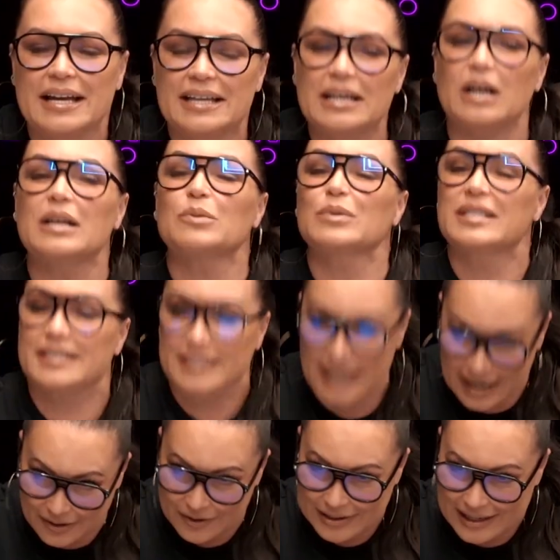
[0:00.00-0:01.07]
Yeah, it was
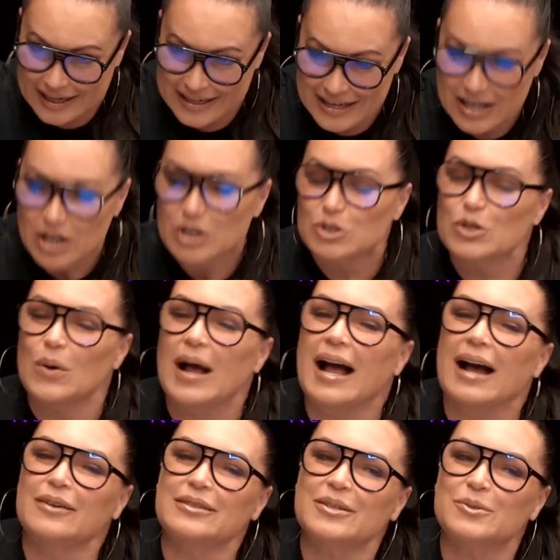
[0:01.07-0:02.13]
Saturday. Yes. So
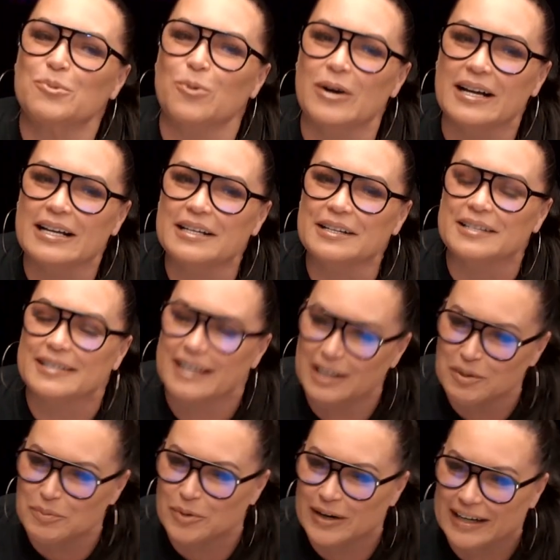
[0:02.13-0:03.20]
how does one
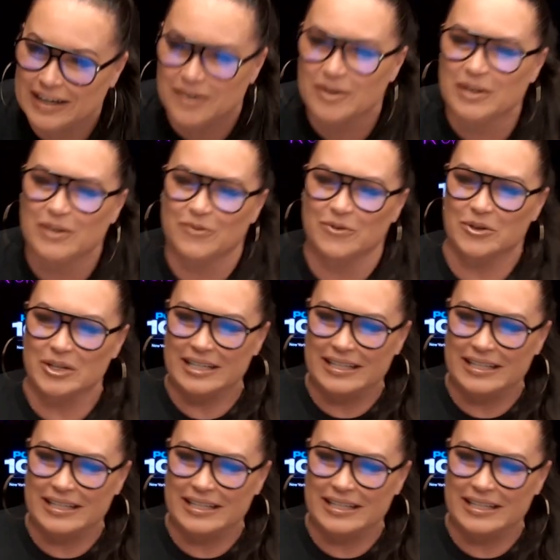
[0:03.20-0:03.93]
celebrate Erica Ford